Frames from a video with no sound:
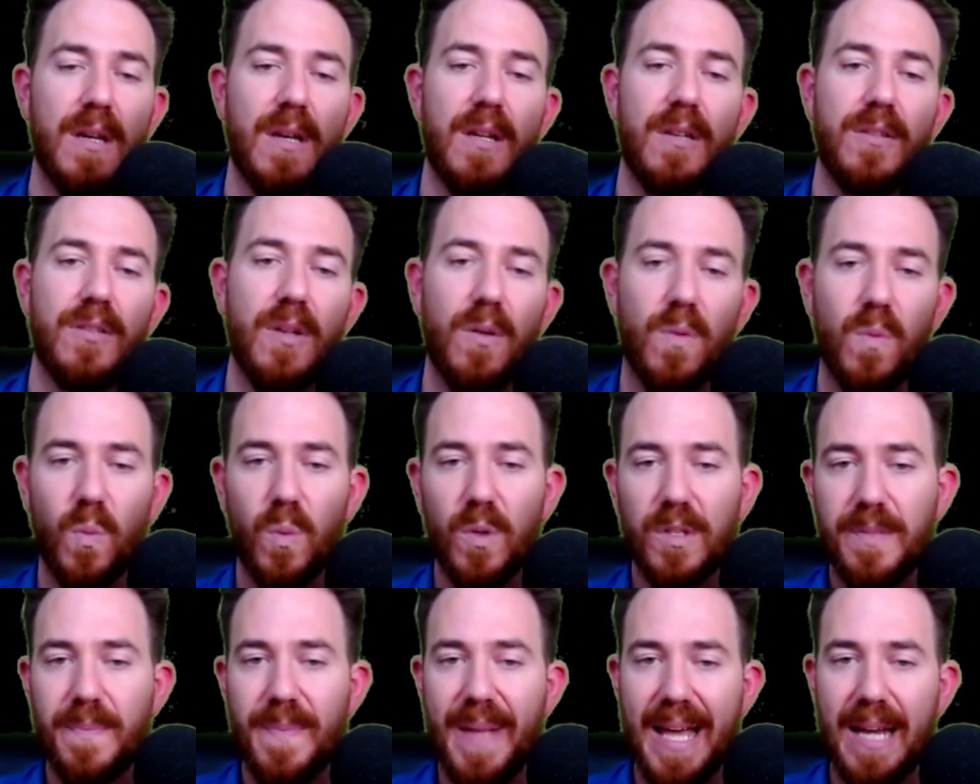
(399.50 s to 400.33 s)
So
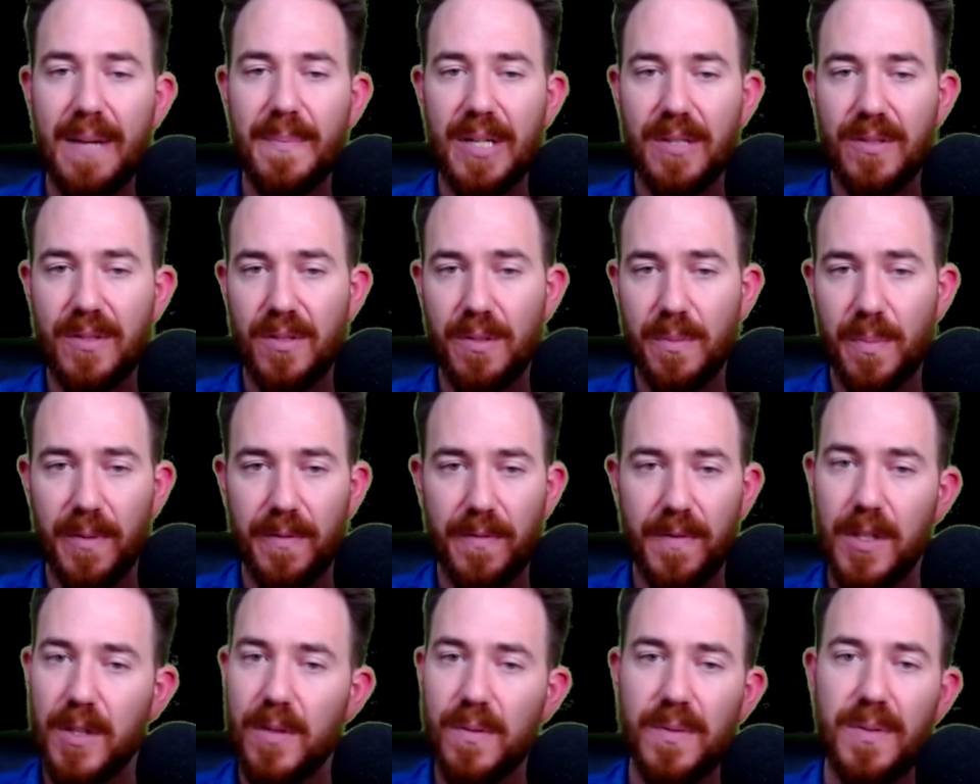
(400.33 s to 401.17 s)
what's bad about
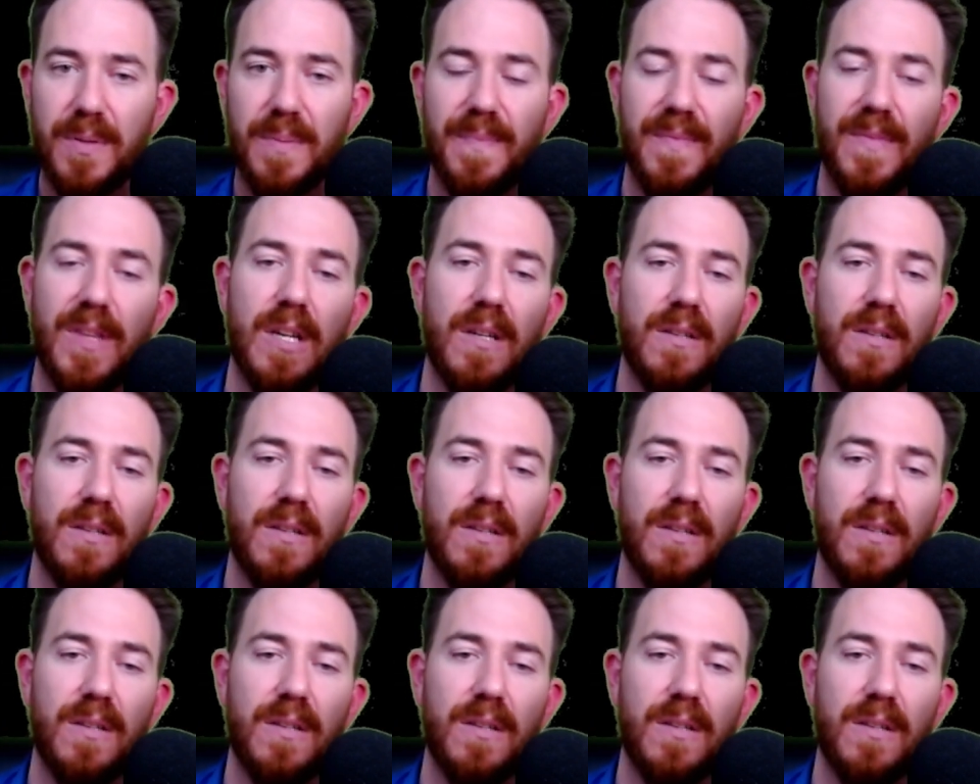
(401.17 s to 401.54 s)
Superfuse?